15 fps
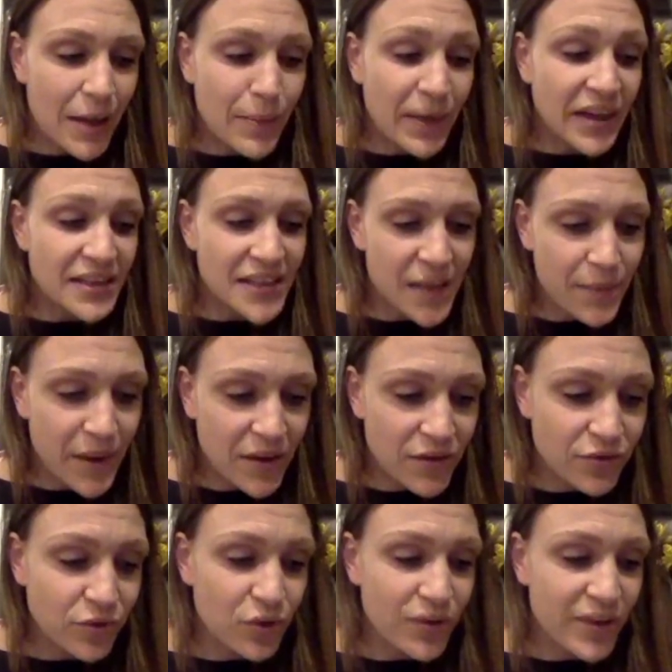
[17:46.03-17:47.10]
because they've been
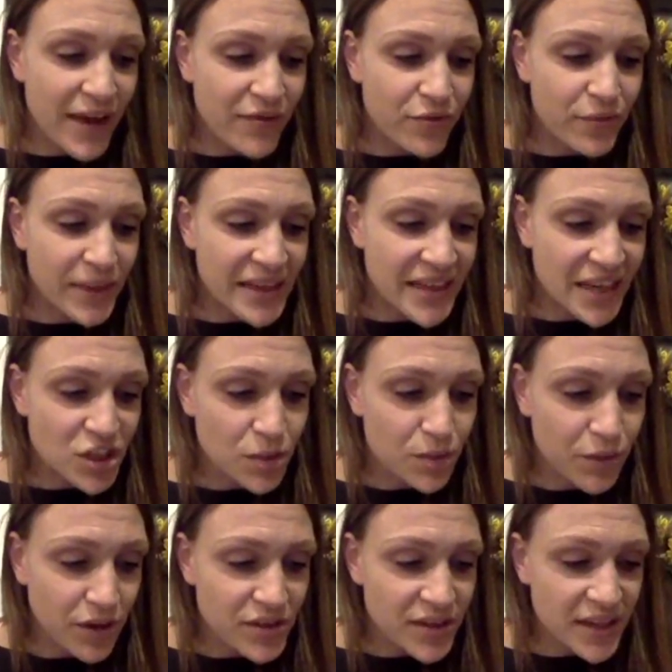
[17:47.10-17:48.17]
through that fermentation
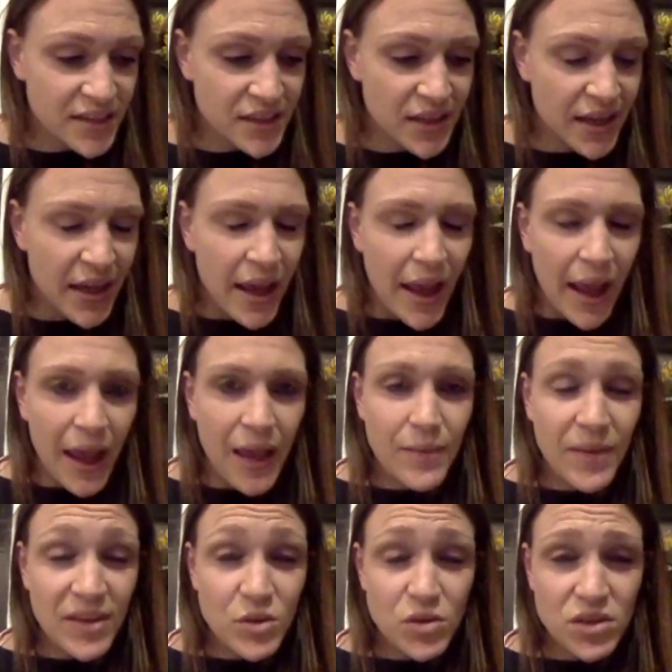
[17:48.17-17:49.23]
process.
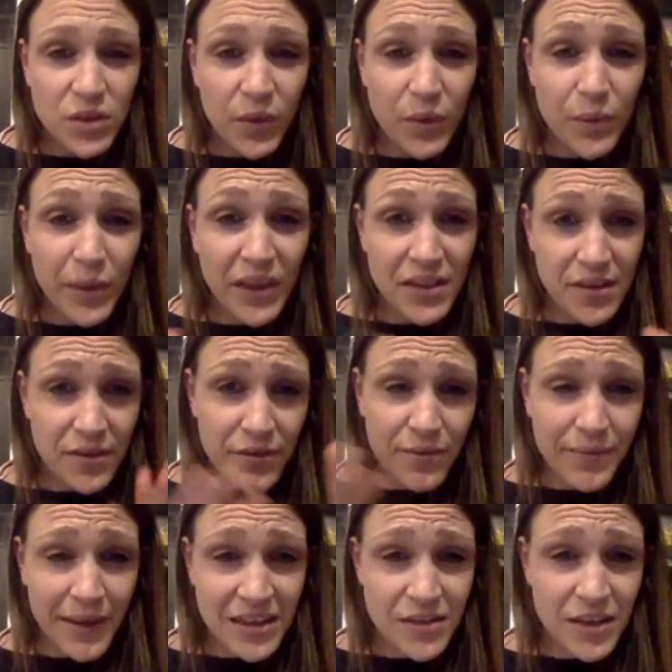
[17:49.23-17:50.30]
It's also, because of the
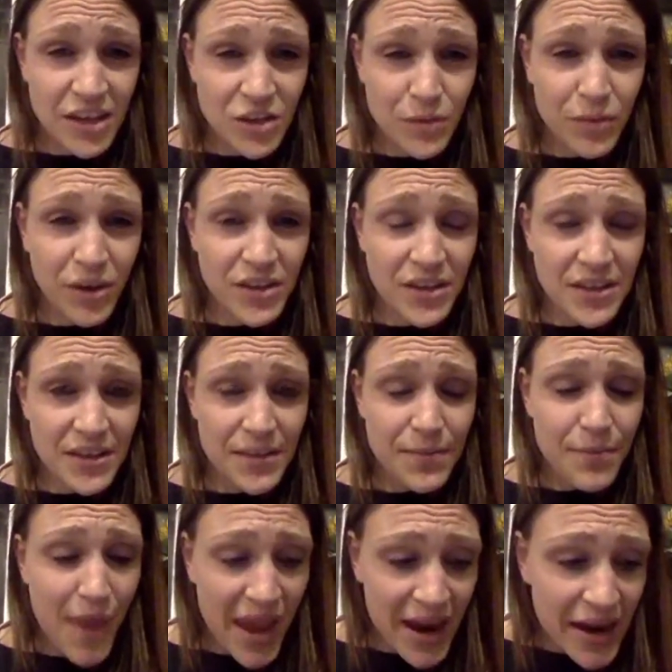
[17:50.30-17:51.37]
fermentation process, an
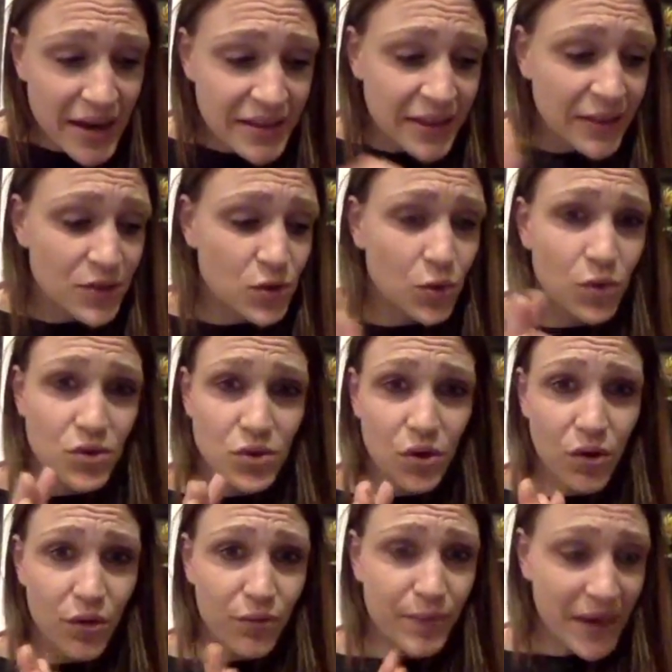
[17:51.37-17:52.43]
amazing source
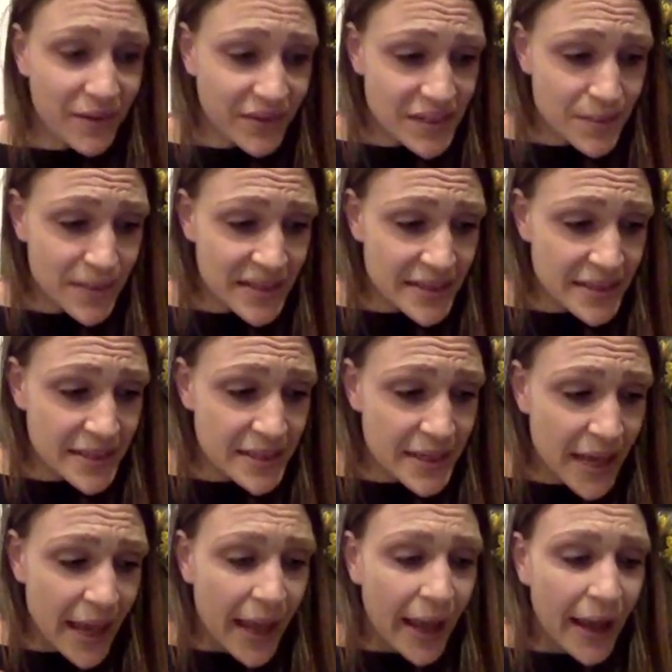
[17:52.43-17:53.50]
of B vitamins
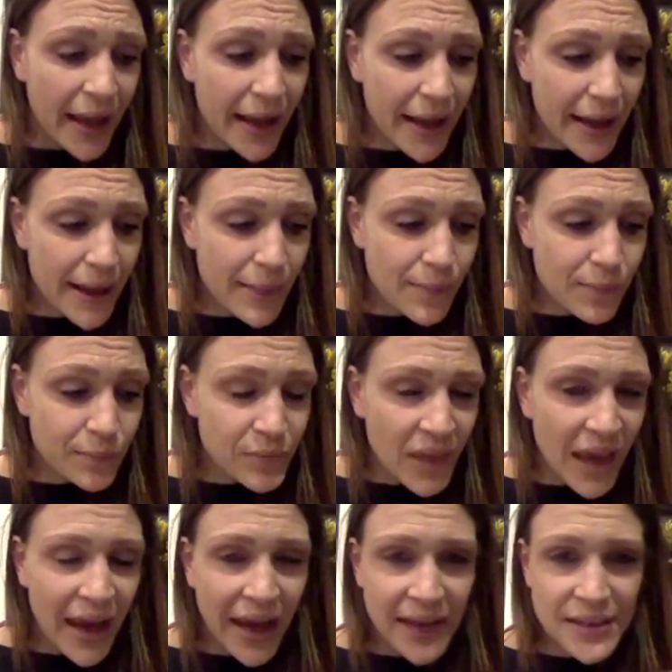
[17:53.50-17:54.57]
and
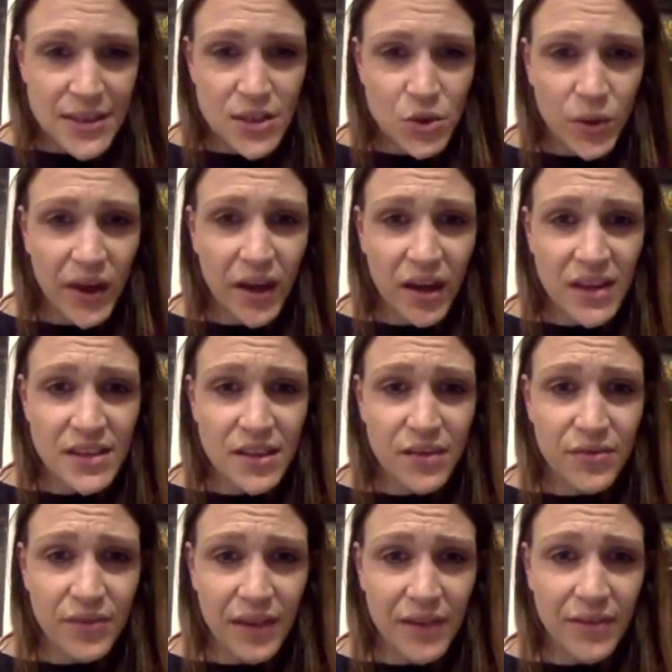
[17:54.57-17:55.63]
soy
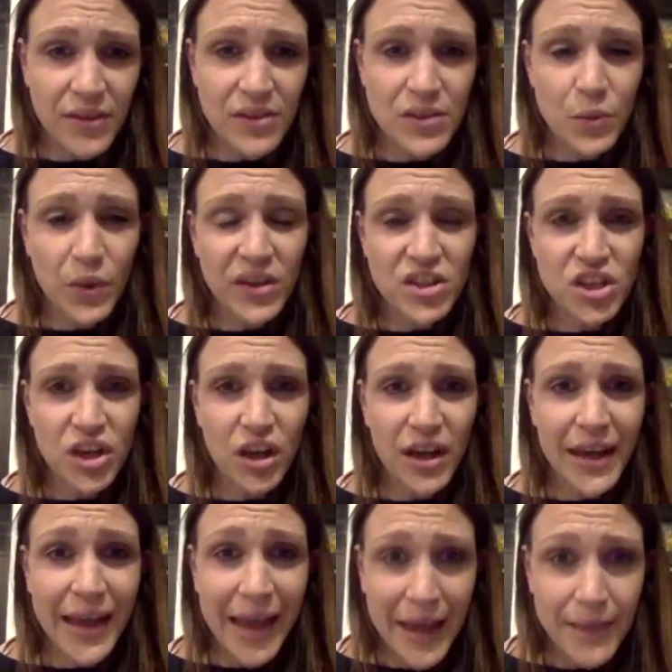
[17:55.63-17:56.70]
isoflavones, which
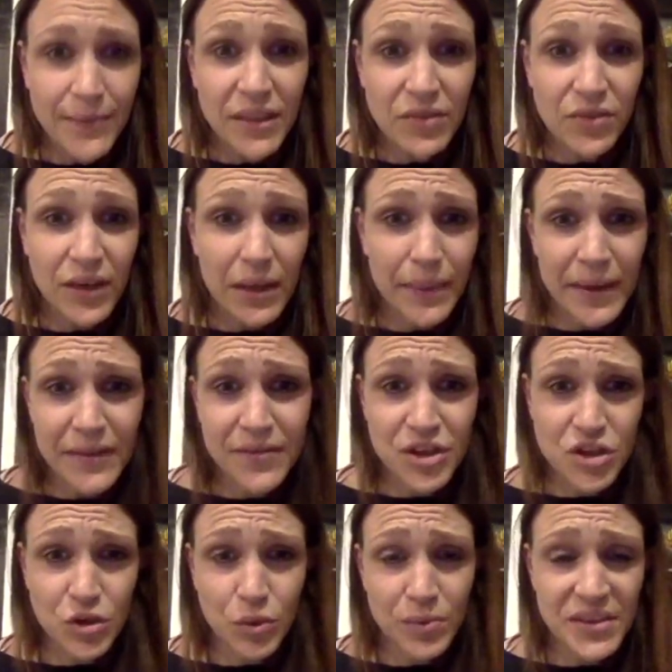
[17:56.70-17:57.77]
can be really
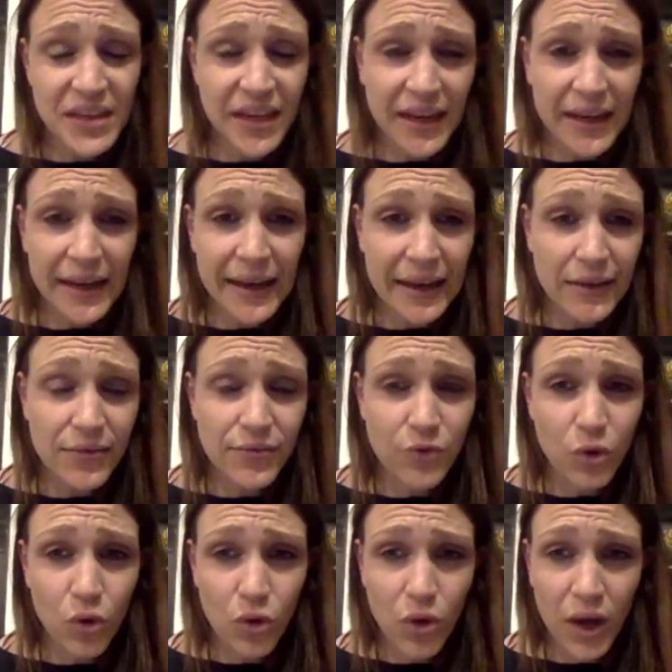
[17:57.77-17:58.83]
beneficial, particularly
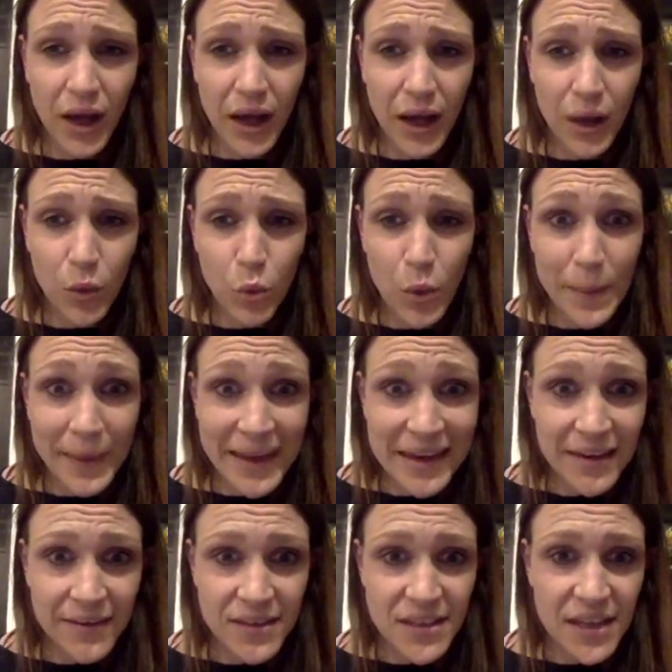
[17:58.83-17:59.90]
for women
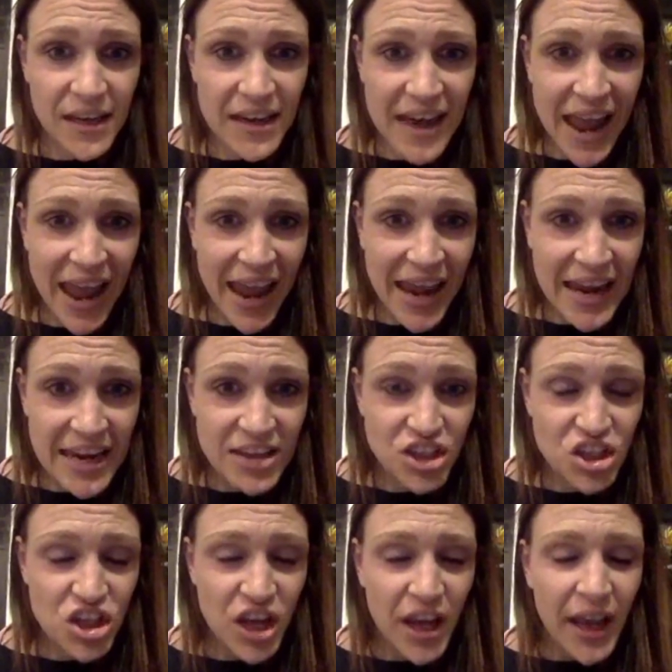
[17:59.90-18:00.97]
of a certain age.